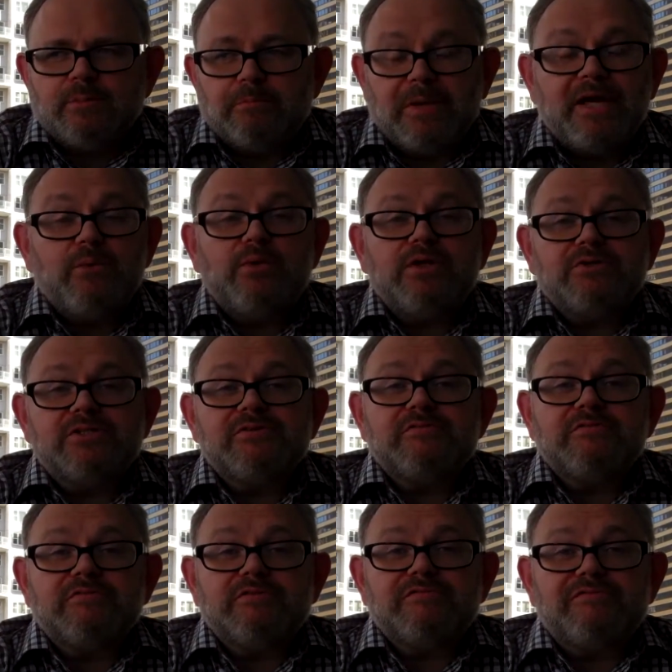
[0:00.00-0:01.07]
may well
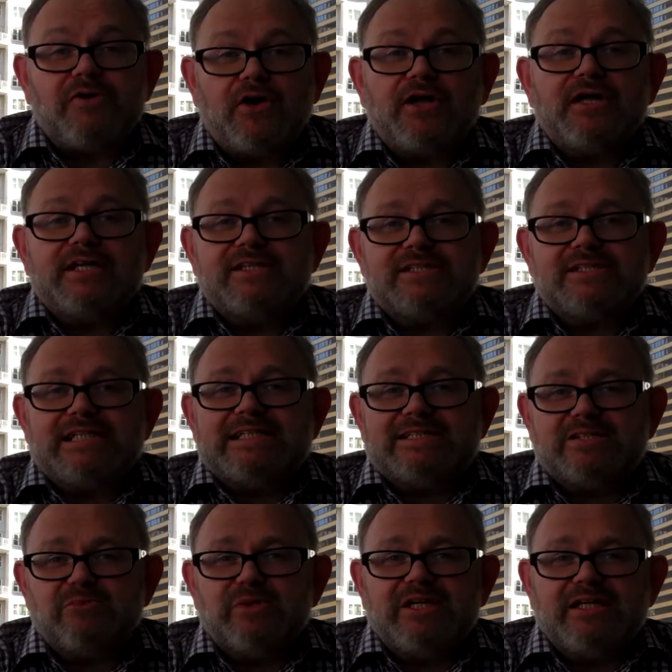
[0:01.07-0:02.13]
finally
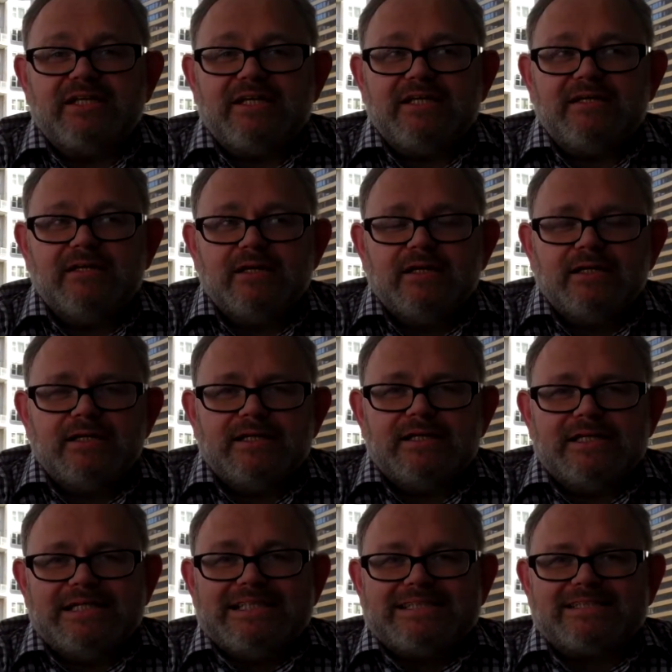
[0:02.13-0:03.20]
cease to be the
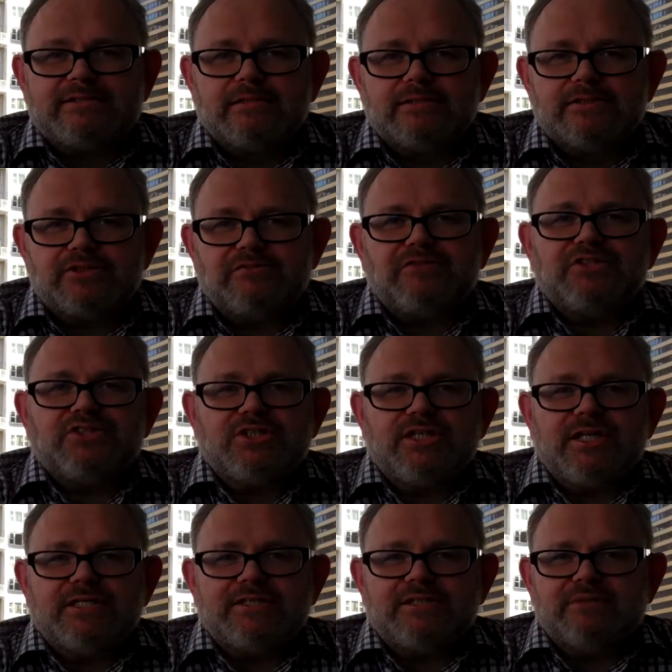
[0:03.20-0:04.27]
least
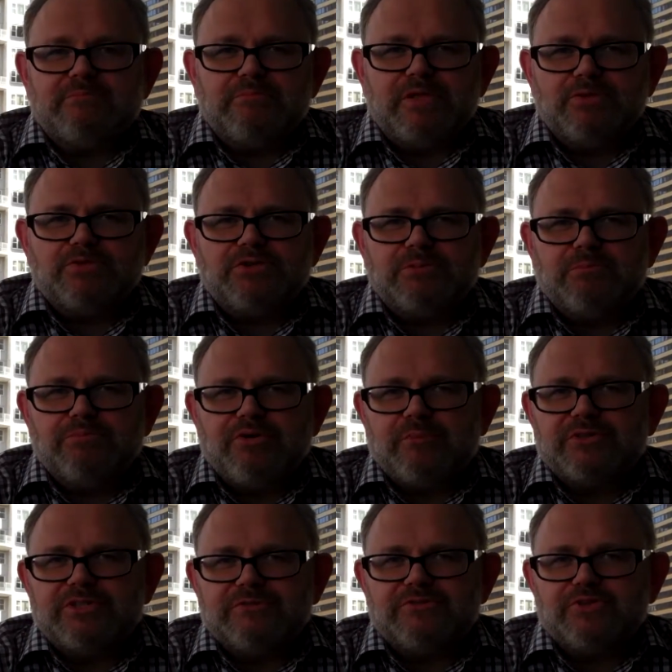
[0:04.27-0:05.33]
sophisticated and most
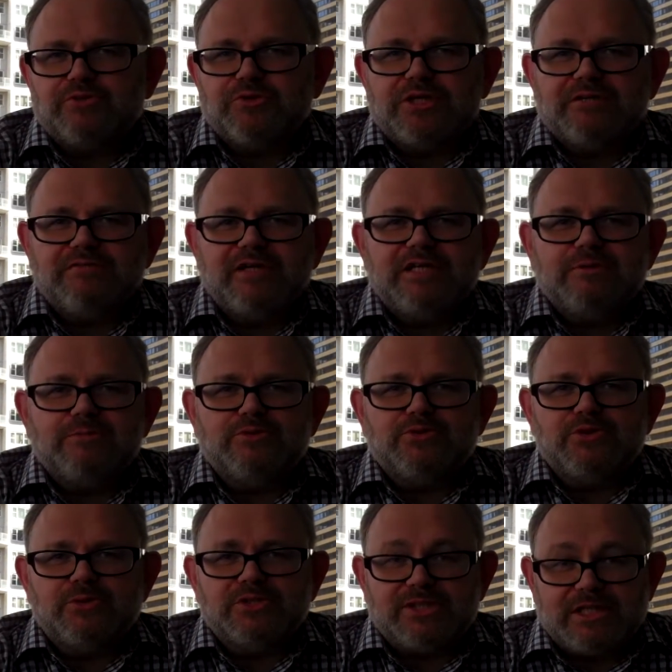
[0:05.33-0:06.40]
primitive screen available
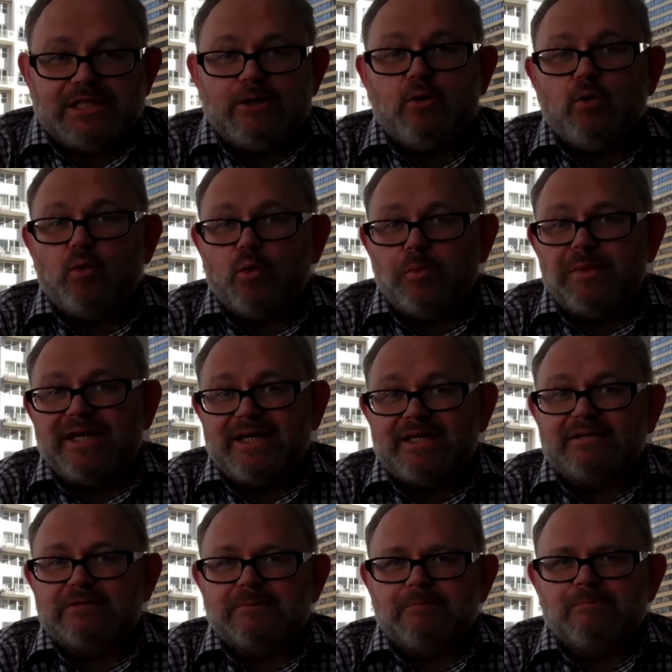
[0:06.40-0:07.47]
to us,
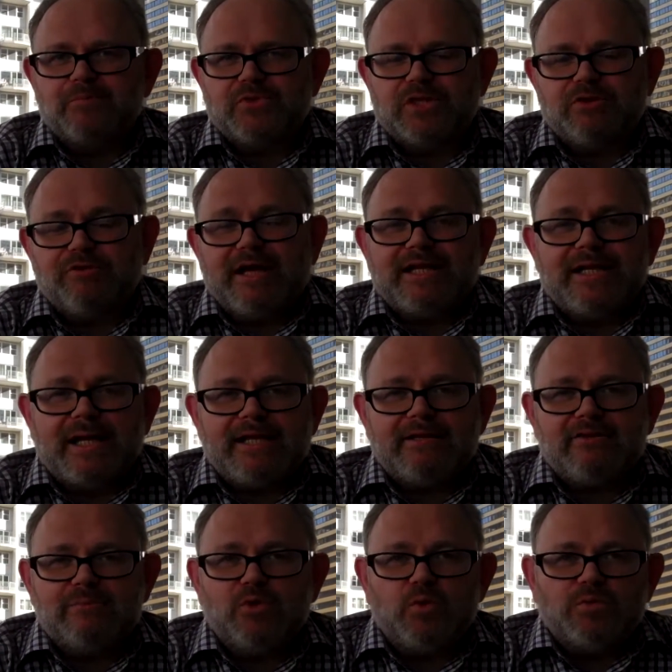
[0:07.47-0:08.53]
albeit the granddaddy
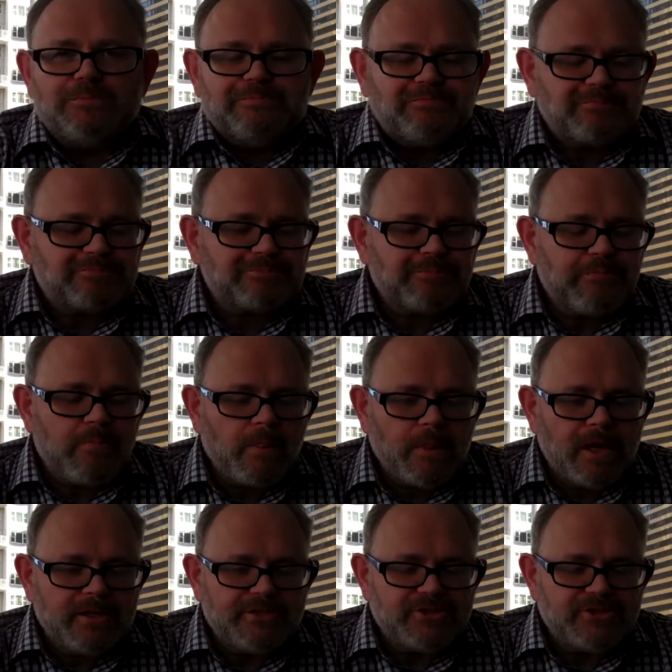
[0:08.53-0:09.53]
of them all hmm.